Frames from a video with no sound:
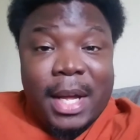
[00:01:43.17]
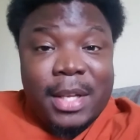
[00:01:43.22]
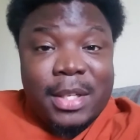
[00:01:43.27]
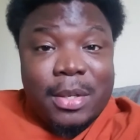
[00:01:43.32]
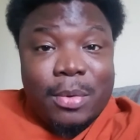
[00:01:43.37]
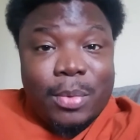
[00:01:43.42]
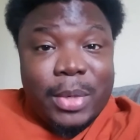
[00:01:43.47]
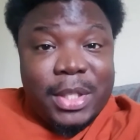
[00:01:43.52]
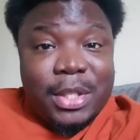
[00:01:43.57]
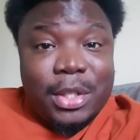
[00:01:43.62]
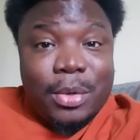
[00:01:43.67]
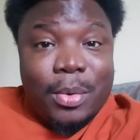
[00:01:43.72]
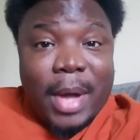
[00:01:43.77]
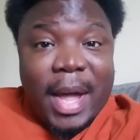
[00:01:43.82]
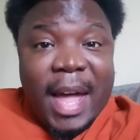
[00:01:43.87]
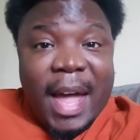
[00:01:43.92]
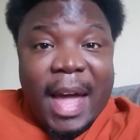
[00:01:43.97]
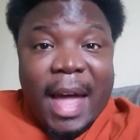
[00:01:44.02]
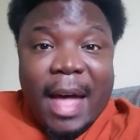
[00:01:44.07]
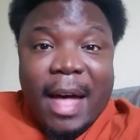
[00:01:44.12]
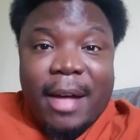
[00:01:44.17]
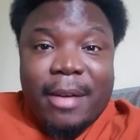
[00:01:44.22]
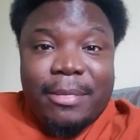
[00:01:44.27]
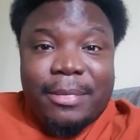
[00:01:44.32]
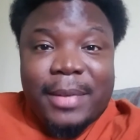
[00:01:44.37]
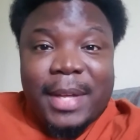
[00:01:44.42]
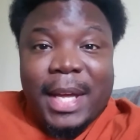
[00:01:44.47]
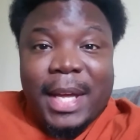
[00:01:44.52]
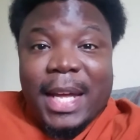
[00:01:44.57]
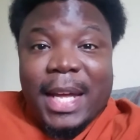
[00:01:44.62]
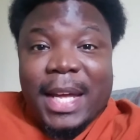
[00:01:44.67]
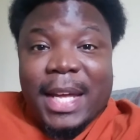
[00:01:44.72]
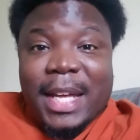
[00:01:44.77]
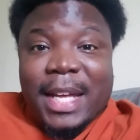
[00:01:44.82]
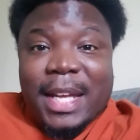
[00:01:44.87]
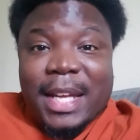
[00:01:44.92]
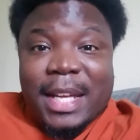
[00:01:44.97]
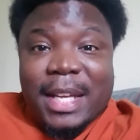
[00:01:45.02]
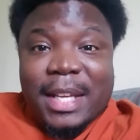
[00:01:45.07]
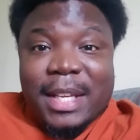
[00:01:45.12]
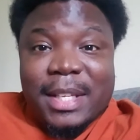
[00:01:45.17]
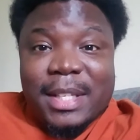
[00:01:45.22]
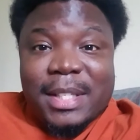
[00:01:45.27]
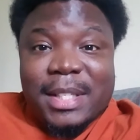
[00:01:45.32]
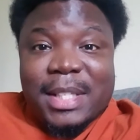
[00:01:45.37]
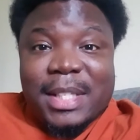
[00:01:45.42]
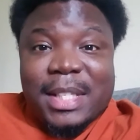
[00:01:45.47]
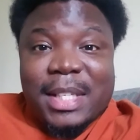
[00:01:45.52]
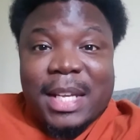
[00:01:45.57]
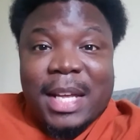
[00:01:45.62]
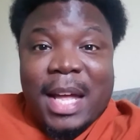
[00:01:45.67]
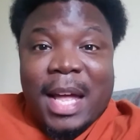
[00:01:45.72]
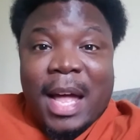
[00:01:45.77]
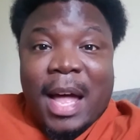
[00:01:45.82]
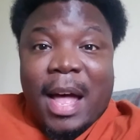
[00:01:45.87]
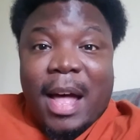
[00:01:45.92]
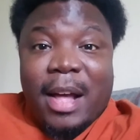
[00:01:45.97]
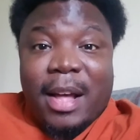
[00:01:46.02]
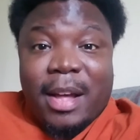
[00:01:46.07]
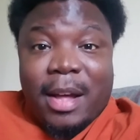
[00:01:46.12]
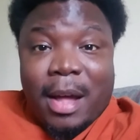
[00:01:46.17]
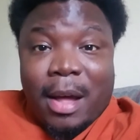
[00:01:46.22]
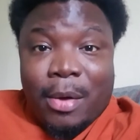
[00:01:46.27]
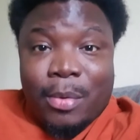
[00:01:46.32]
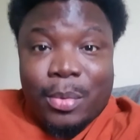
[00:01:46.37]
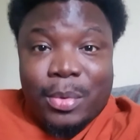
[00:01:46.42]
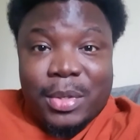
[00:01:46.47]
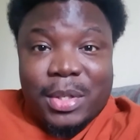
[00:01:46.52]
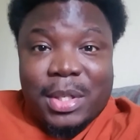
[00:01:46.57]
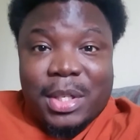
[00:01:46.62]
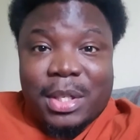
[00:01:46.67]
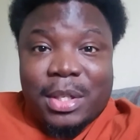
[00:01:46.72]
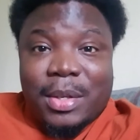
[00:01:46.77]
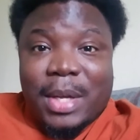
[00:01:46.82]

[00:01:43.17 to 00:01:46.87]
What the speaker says: So, what you have is a coach.